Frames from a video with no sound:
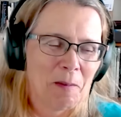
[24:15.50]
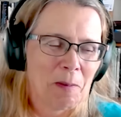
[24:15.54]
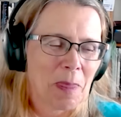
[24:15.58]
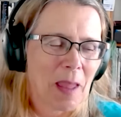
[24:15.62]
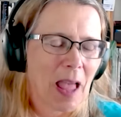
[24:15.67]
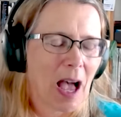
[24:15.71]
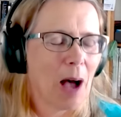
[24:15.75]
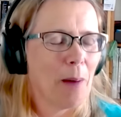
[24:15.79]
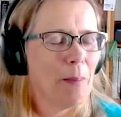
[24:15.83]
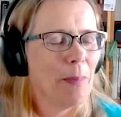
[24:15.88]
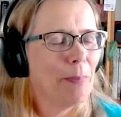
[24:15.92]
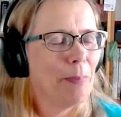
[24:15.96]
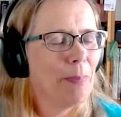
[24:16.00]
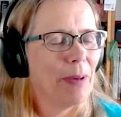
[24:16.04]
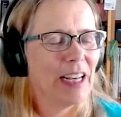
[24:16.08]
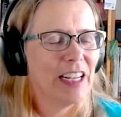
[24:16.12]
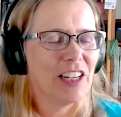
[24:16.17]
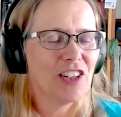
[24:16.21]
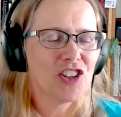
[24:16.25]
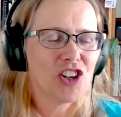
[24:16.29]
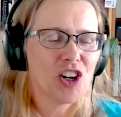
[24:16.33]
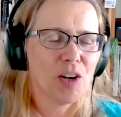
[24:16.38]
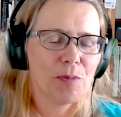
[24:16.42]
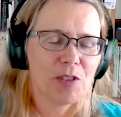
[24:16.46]
But in
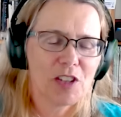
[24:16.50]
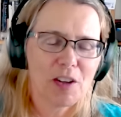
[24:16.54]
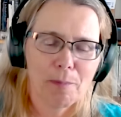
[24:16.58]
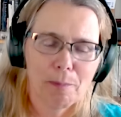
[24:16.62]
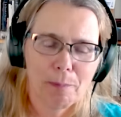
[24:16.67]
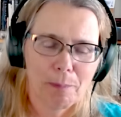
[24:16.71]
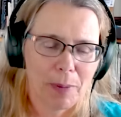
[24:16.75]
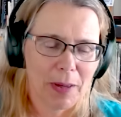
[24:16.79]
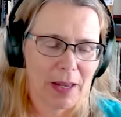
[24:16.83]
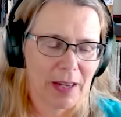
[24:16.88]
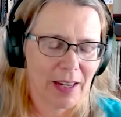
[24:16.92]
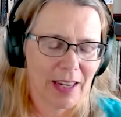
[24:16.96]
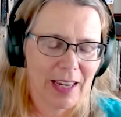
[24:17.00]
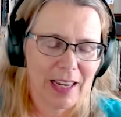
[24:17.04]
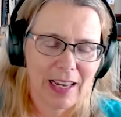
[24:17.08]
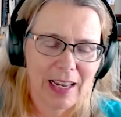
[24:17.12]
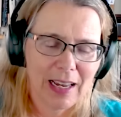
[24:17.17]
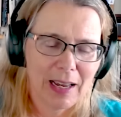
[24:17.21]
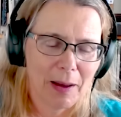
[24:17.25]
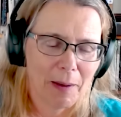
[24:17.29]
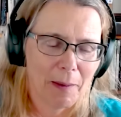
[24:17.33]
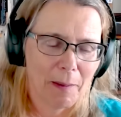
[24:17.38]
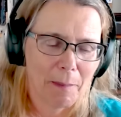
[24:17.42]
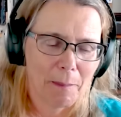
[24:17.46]
terms of
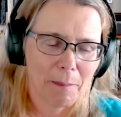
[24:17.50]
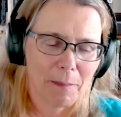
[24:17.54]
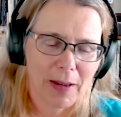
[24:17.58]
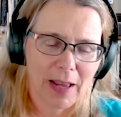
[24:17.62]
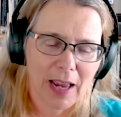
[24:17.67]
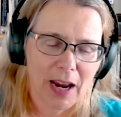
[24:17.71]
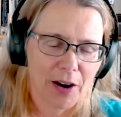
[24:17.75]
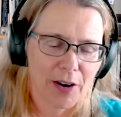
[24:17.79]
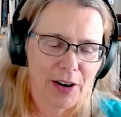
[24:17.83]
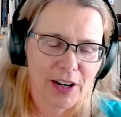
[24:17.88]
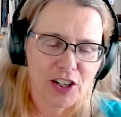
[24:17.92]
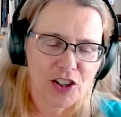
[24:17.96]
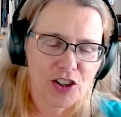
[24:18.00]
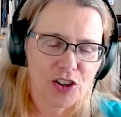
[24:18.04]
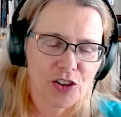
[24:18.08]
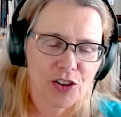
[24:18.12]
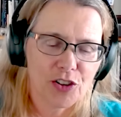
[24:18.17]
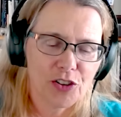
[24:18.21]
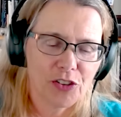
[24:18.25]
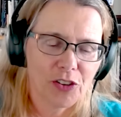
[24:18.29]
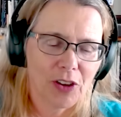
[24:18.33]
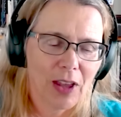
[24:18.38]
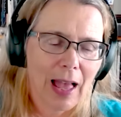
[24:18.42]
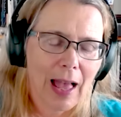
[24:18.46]
picking
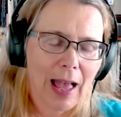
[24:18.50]
characters,